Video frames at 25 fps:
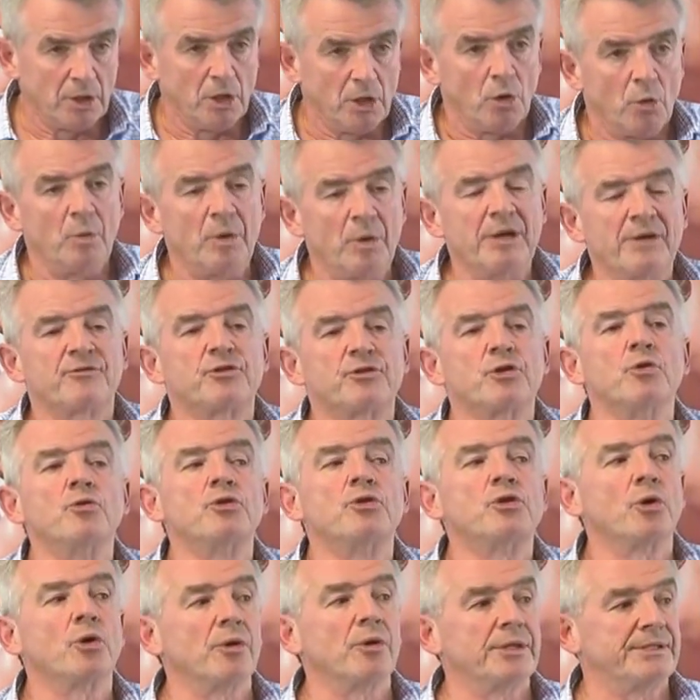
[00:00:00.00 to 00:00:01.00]
We have two
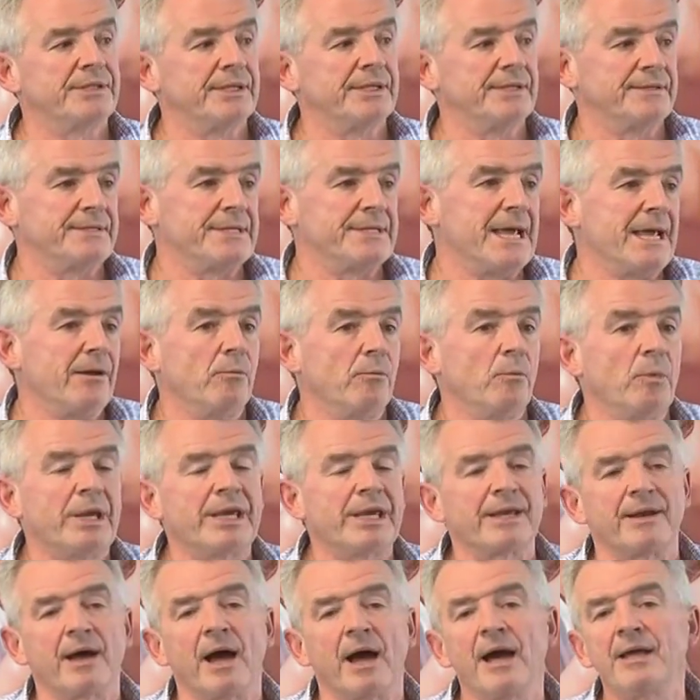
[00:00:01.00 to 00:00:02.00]
choices then. We
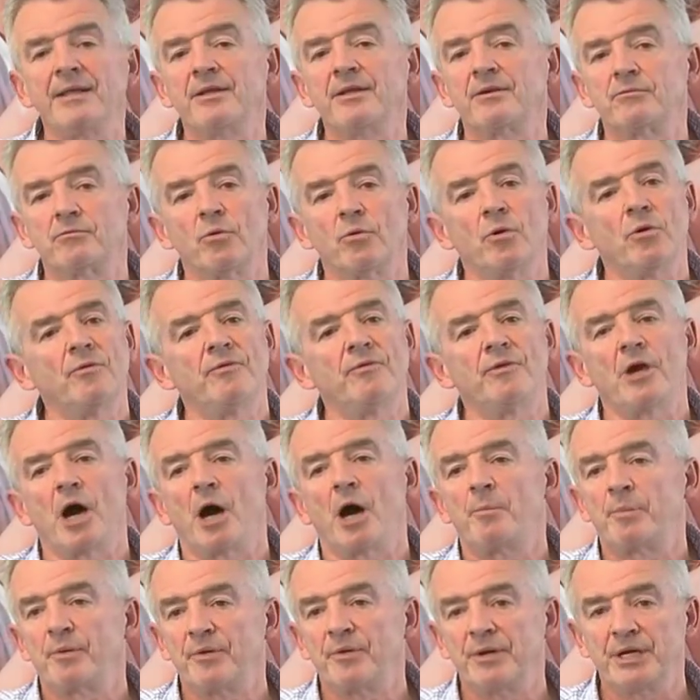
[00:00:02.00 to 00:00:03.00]
can either run the
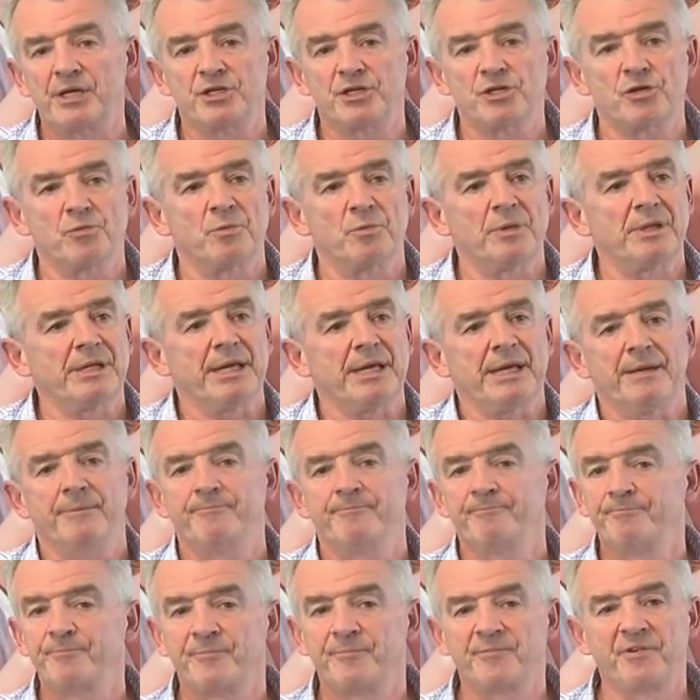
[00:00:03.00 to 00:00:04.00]
operation with a
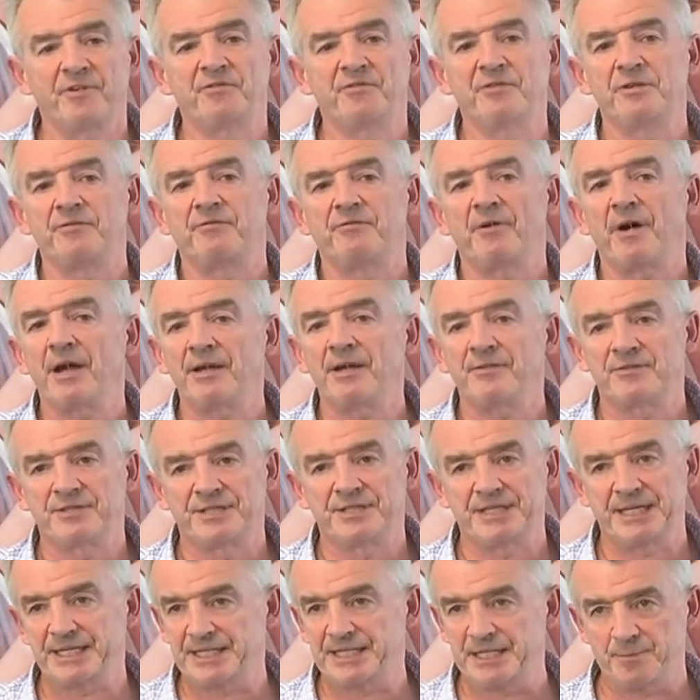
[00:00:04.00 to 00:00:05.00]
55
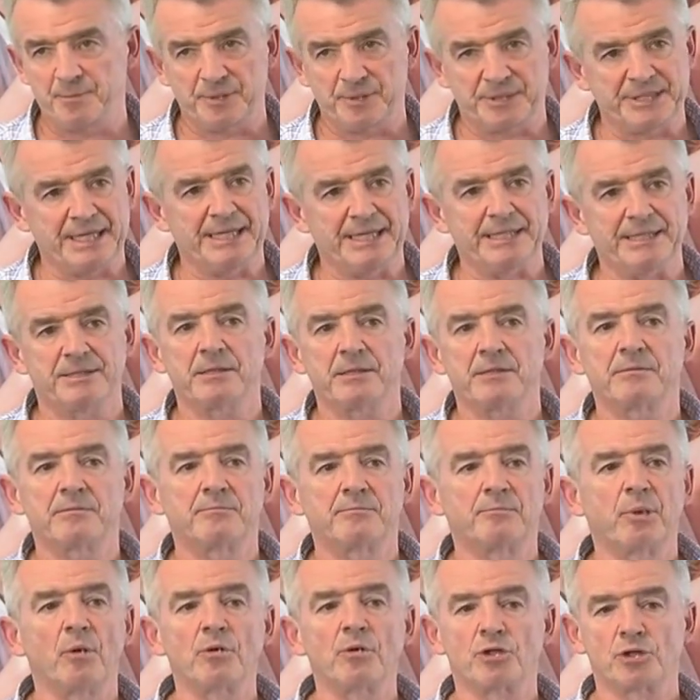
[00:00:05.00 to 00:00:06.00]
60%
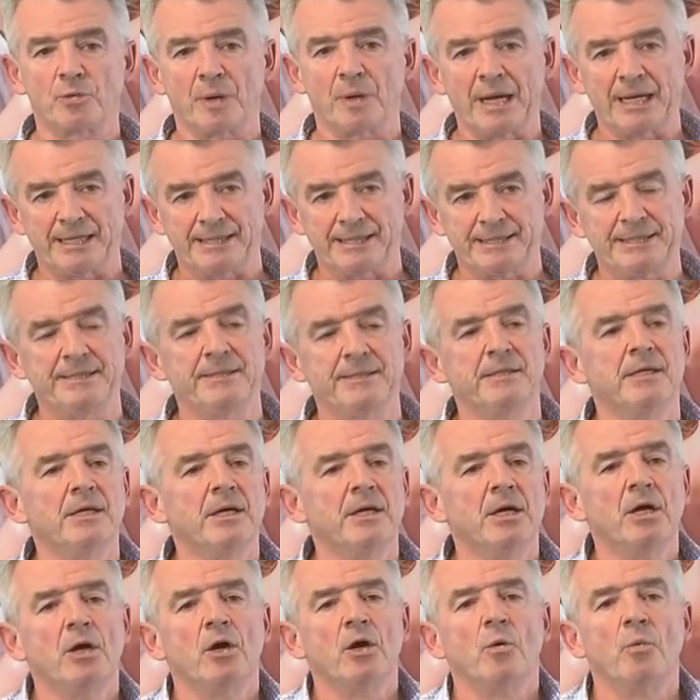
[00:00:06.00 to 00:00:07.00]
punctuality,
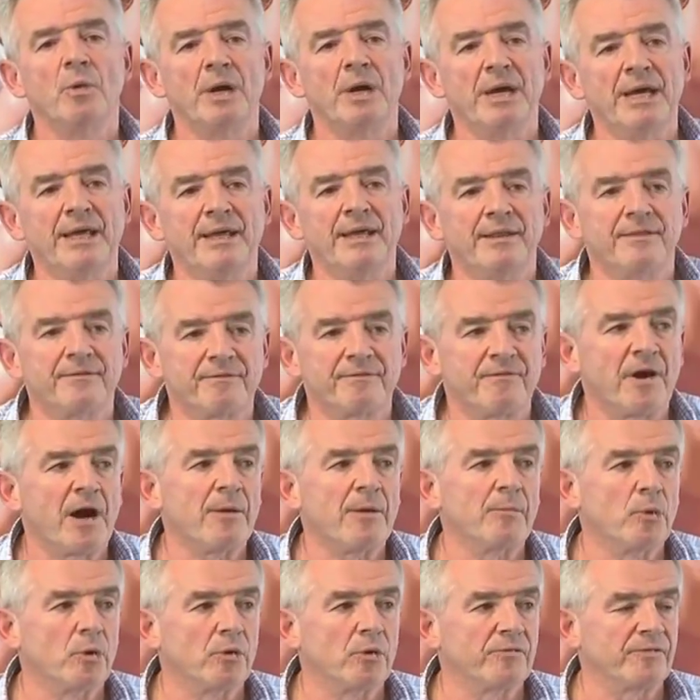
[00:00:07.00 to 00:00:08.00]
with far
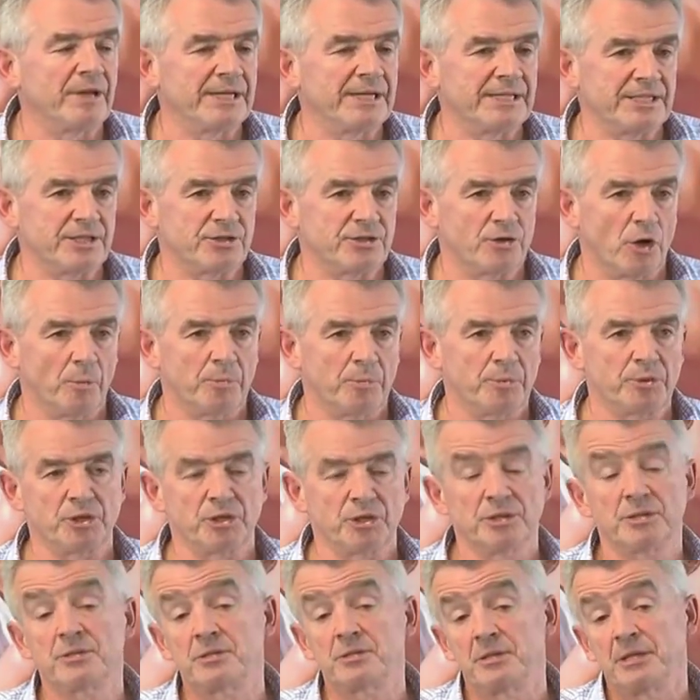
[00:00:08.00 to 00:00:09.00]
more flight
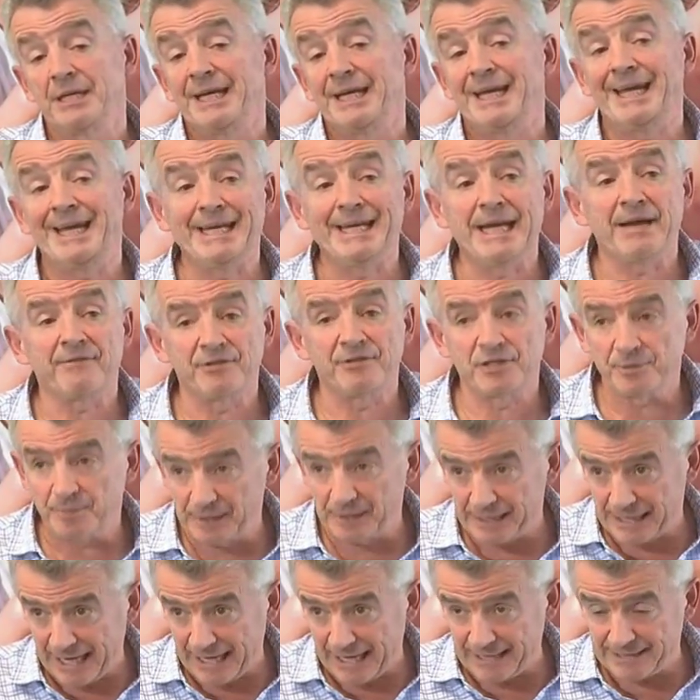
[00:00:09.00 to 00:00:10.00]
disruptions, inevitable
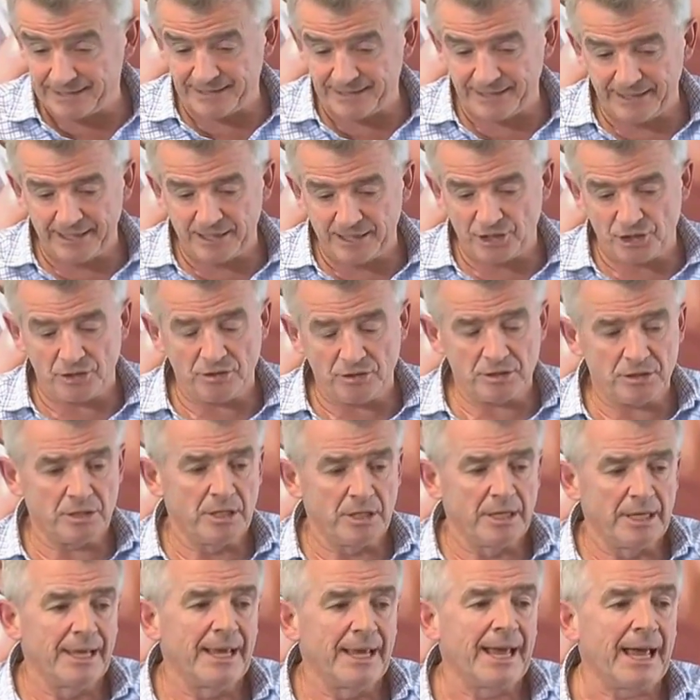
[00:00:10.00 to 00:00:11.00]
cancellations,
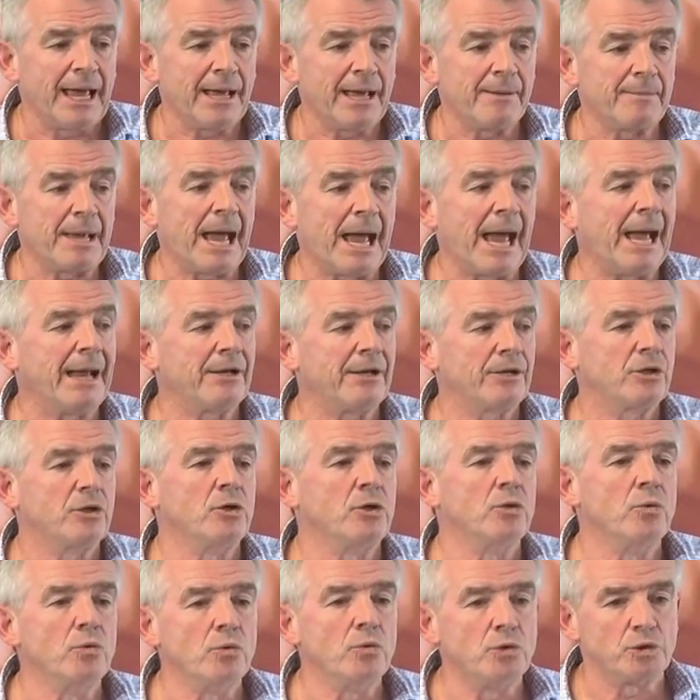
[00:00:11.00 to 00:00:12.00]
um, and
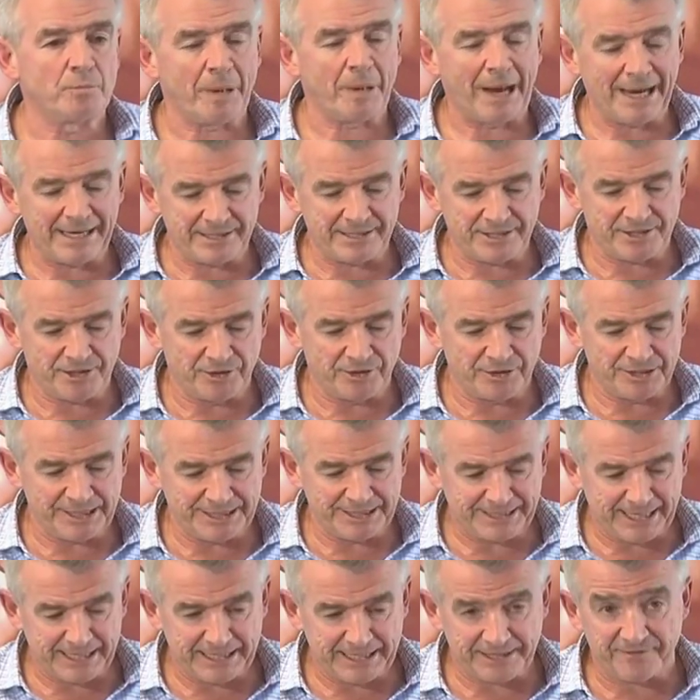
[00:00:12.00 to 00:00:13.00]
huge passenger
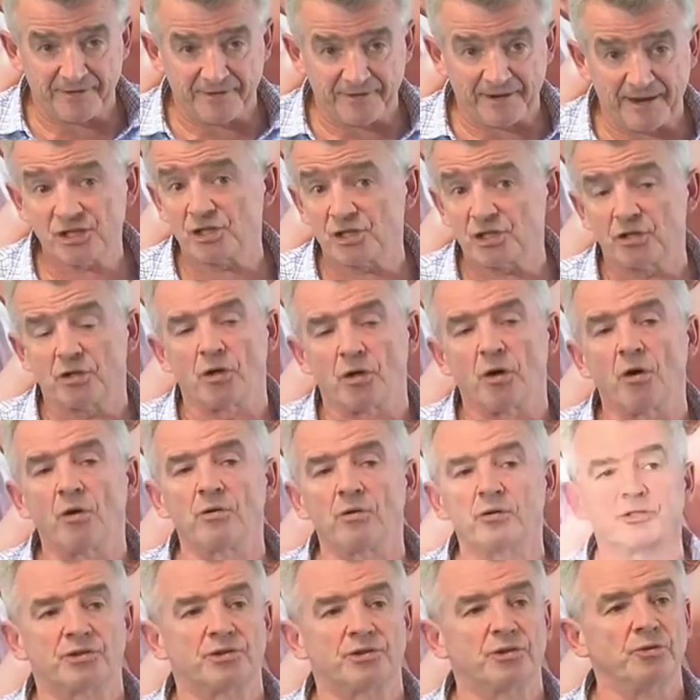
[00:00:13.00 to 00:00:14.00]
dissatisfaction
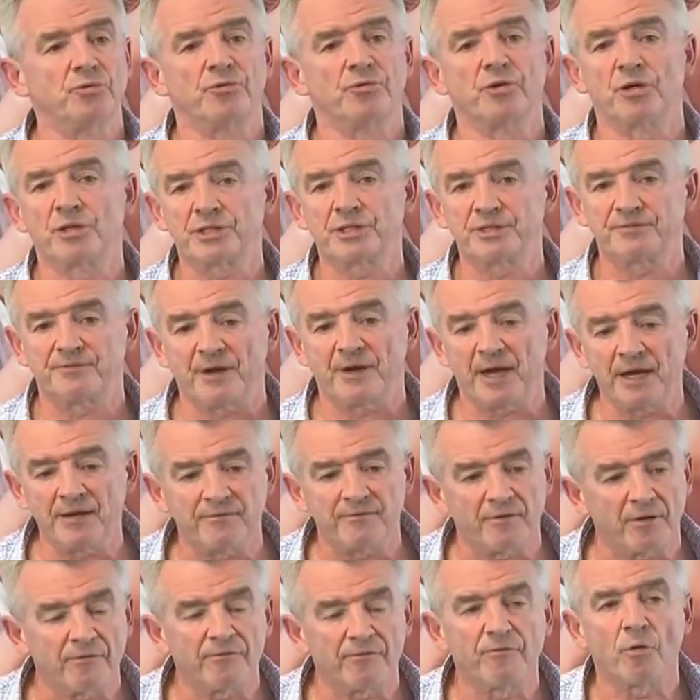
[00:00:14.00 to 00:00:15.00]
caused to 35
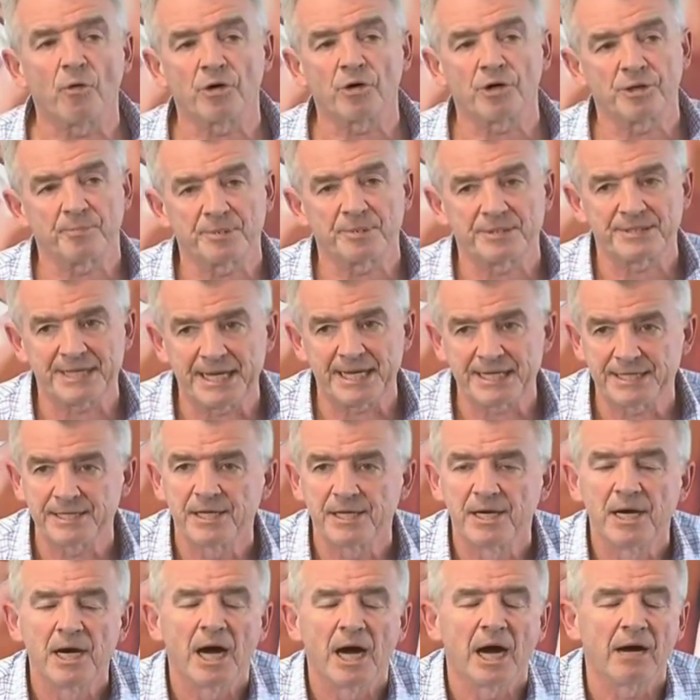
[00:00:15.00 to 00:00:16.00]
or 40%
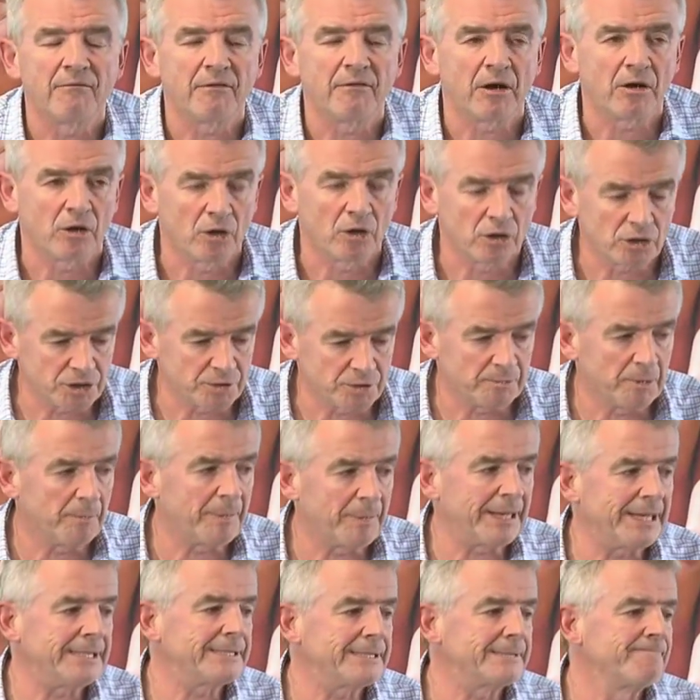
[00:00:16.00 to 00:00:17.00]
of our customer
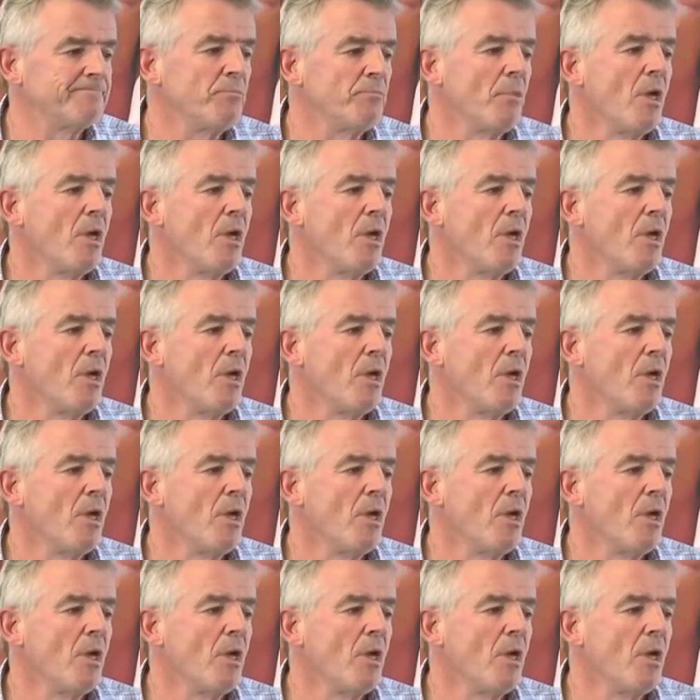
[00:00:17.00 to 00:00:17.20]
base.